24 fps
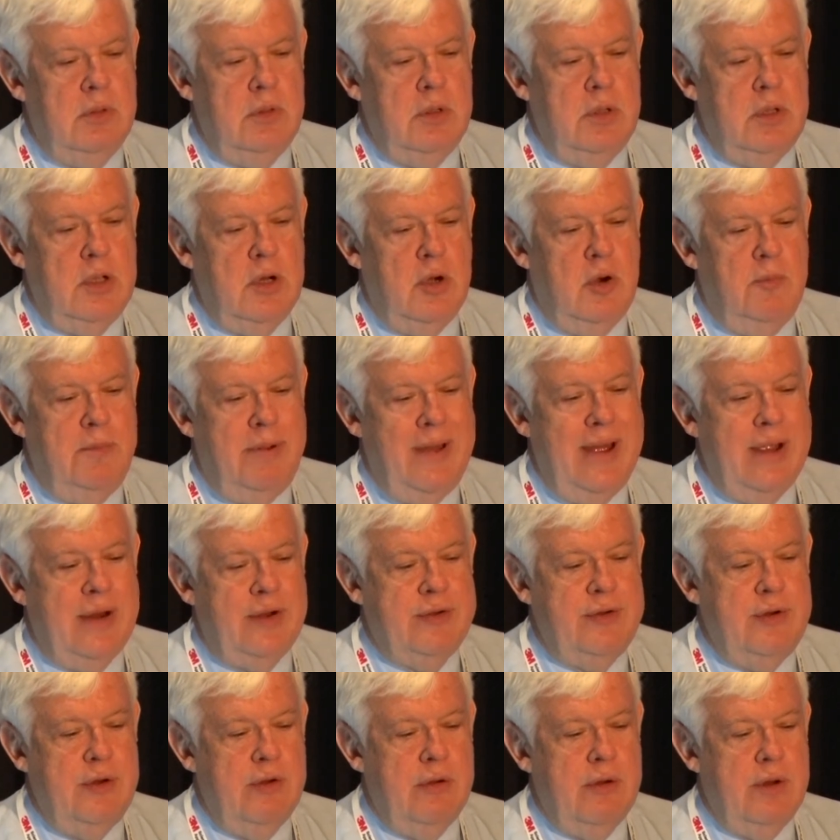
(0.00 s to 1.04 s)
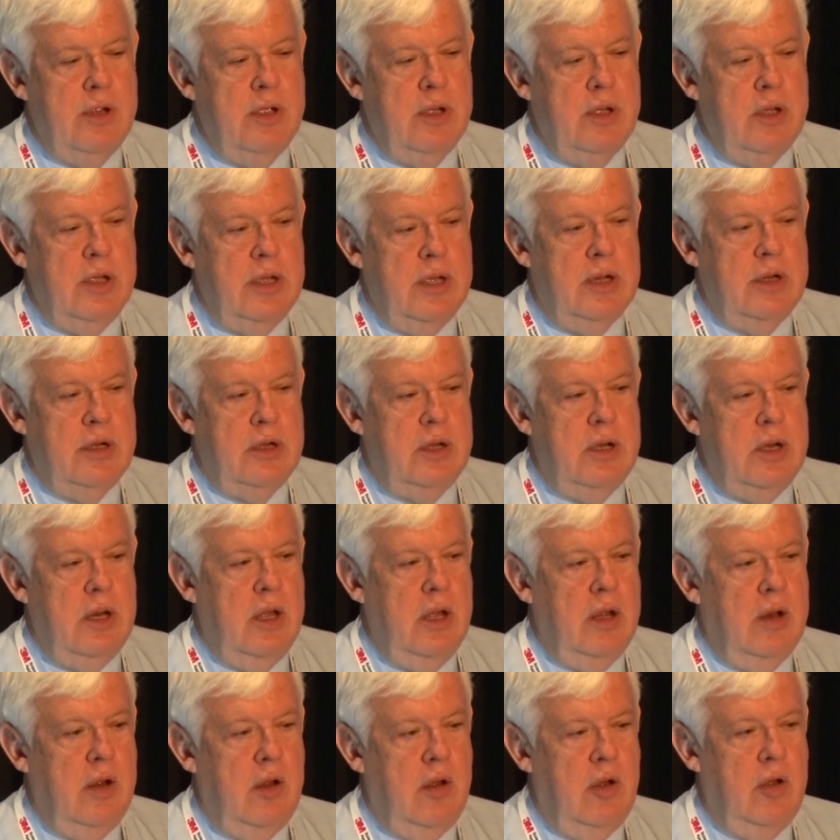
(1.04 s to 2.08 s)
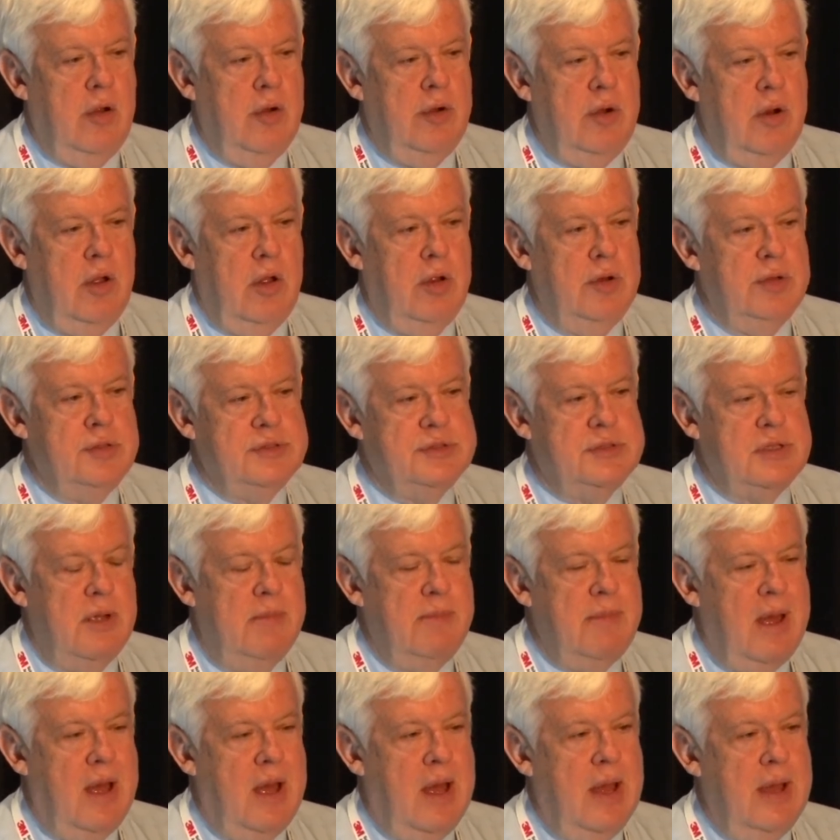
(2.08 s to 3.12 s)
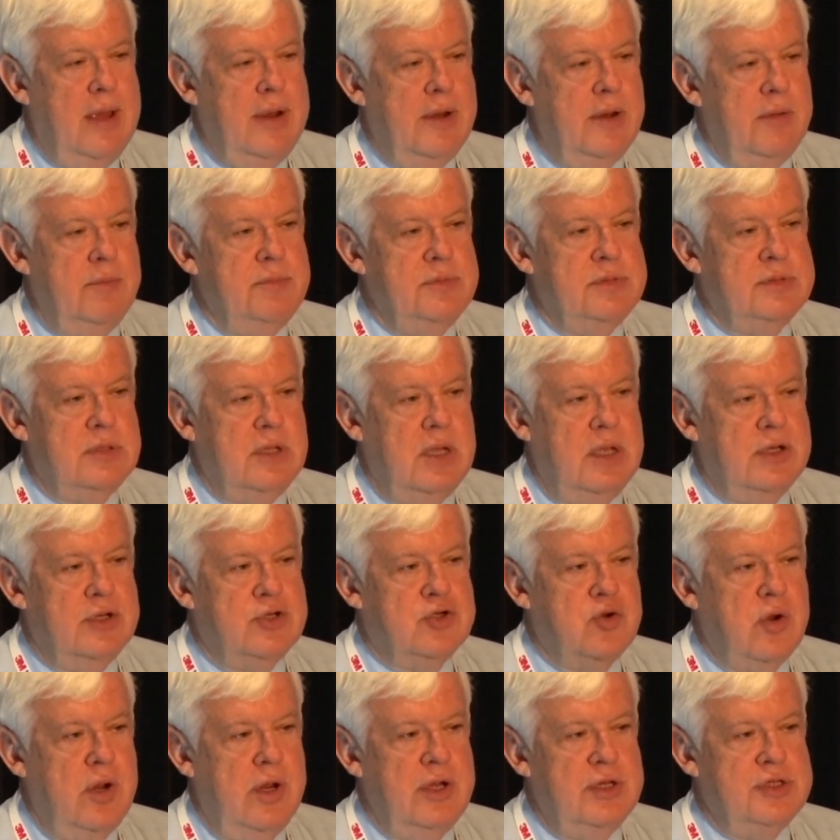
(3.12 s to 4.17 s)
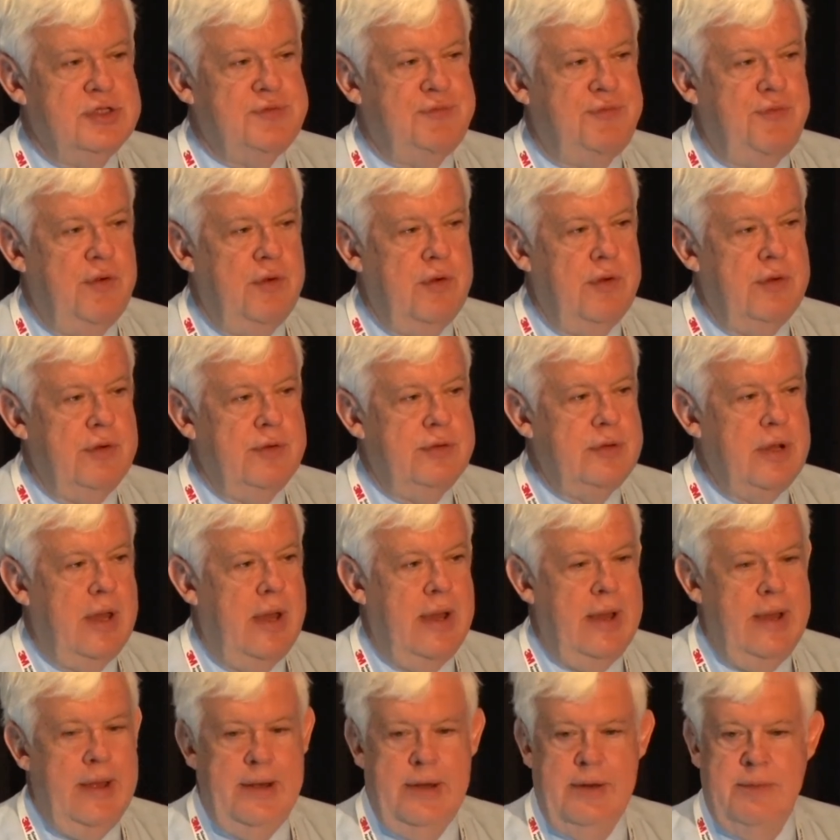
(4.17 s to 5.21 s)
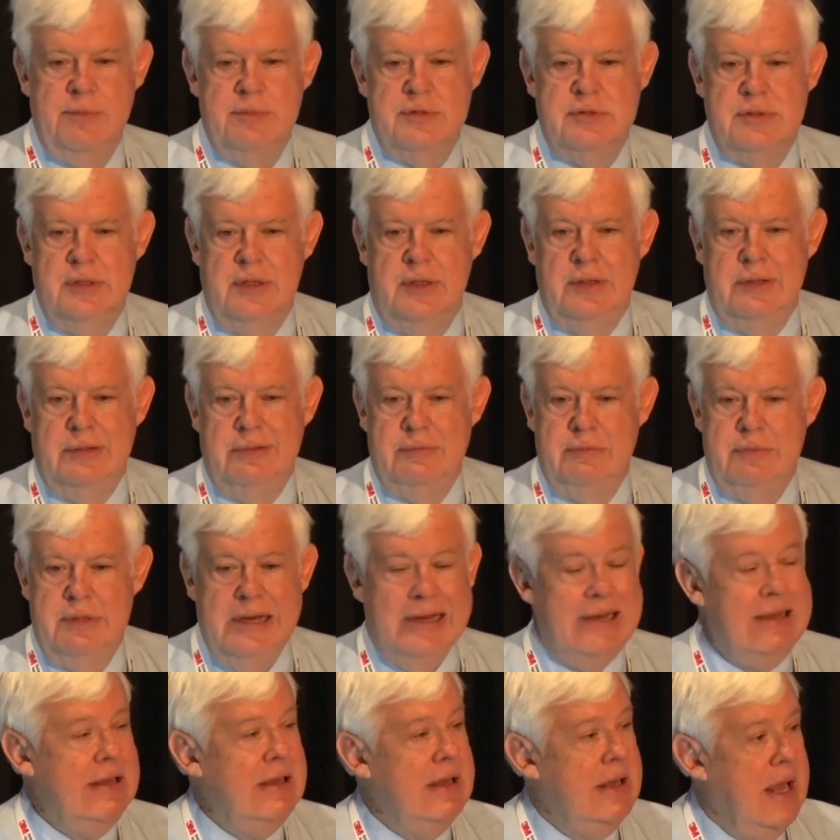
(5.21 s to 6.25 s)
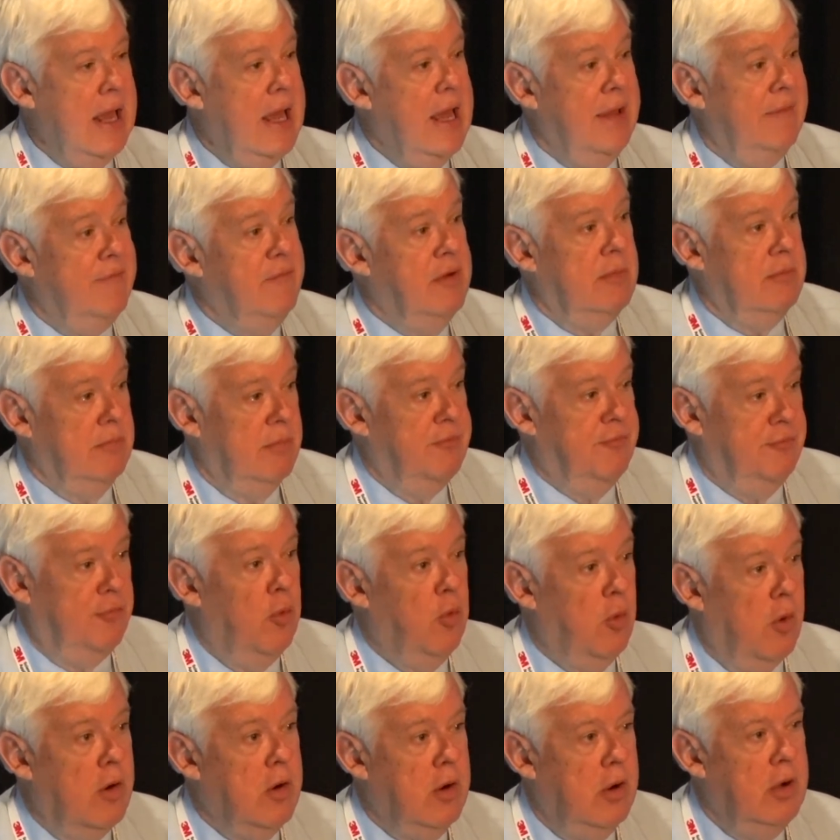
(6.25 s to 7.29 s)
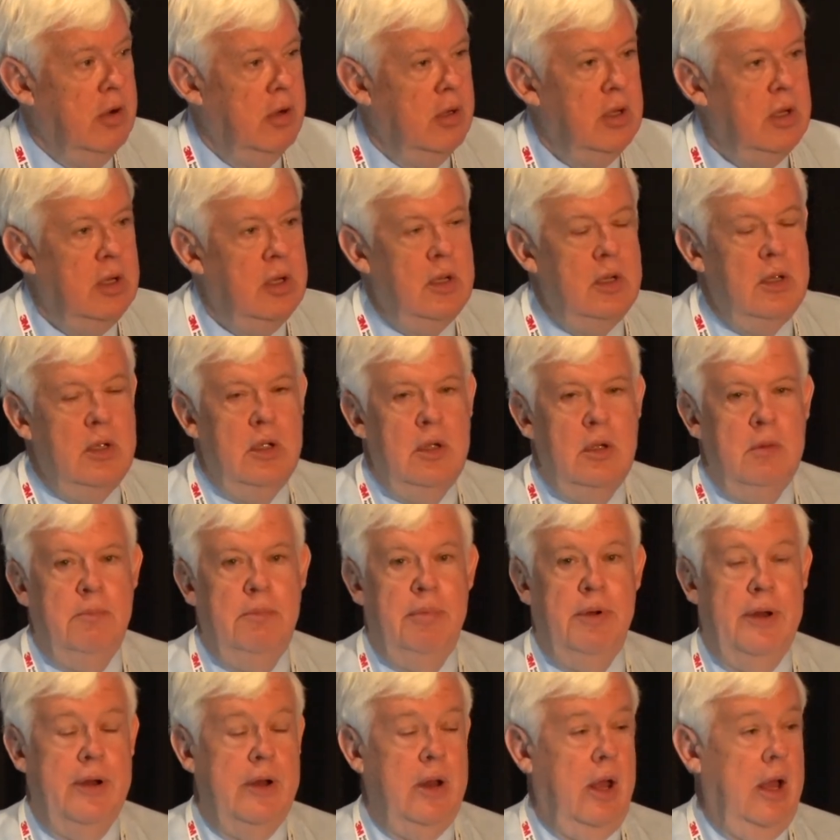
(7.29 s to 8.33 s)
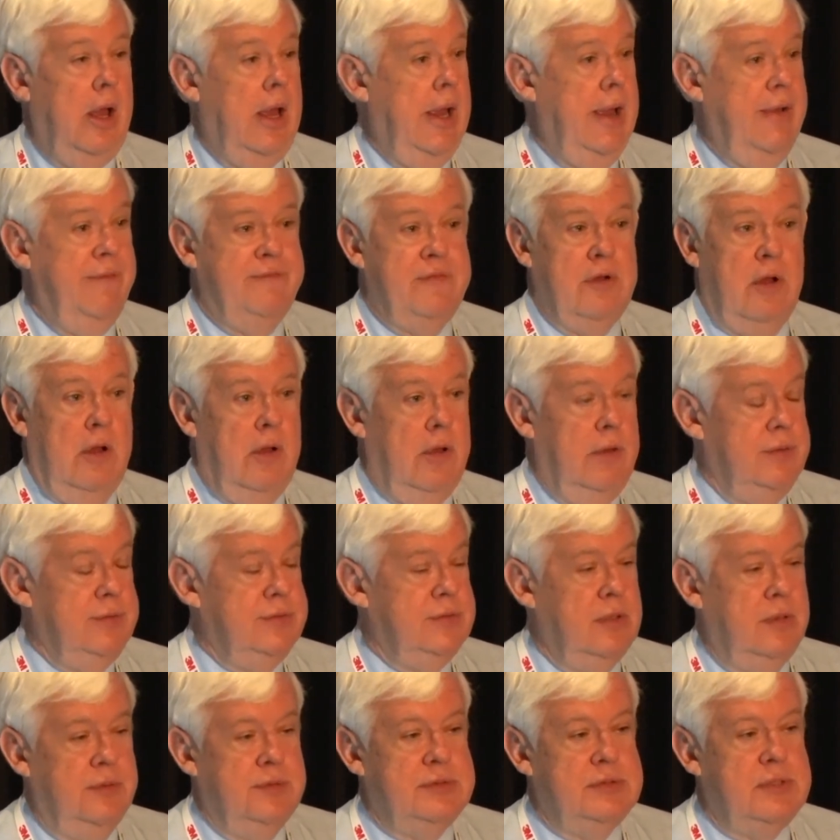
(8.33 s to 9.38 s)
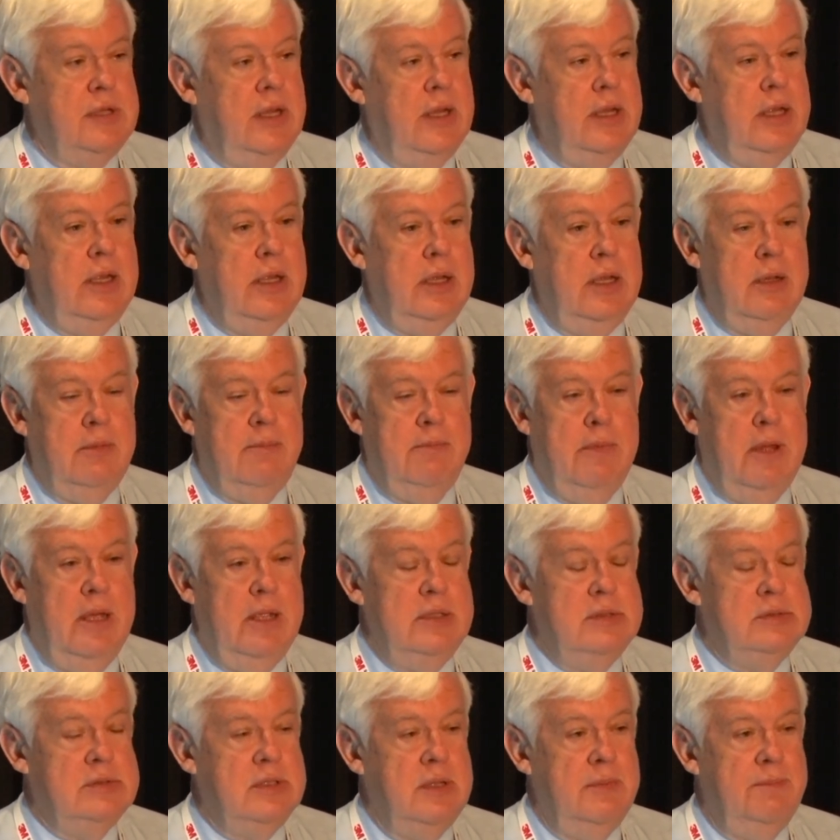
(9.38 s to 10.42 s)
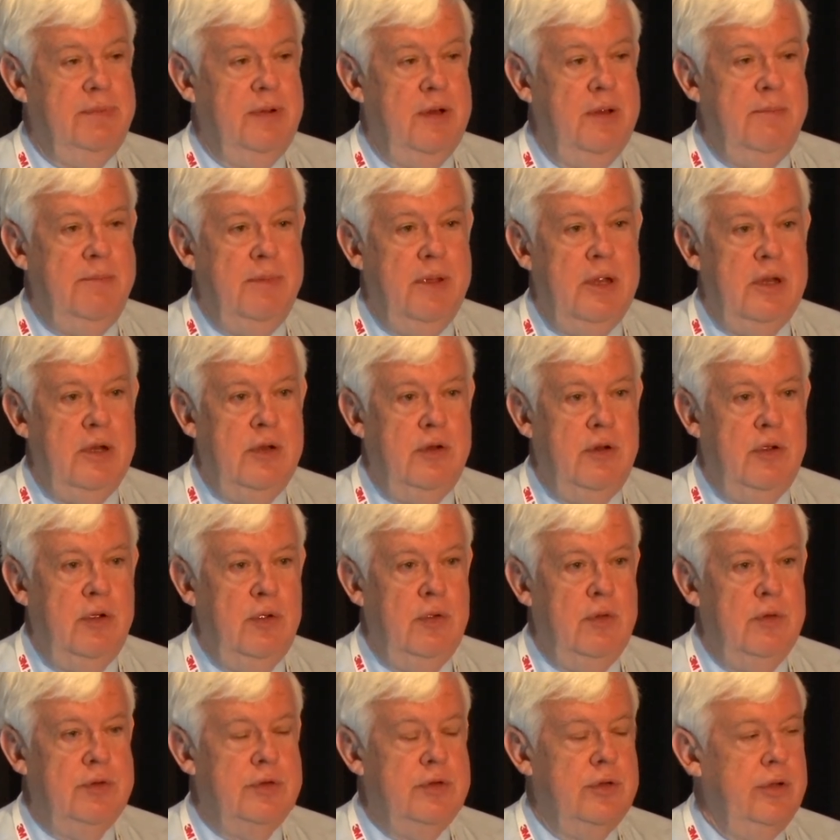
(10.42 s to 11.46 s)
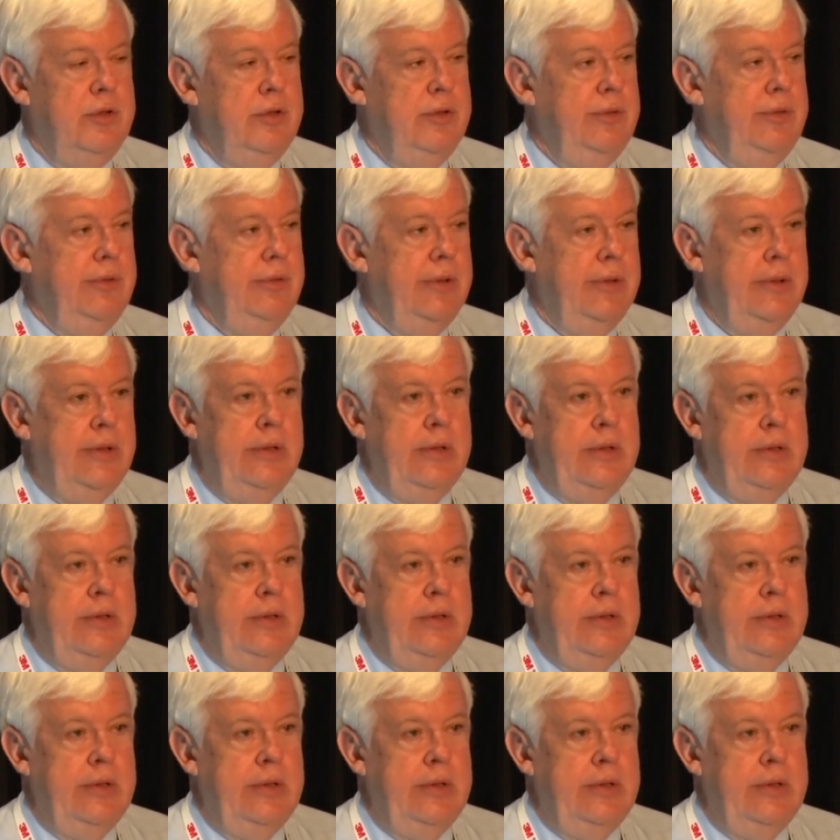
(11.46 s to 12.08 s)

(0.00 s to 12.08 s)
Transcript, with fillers: you know, bacteria at, uh, on, on some items get transferred to items that didn't have it before. But I have to also say it may simply be due to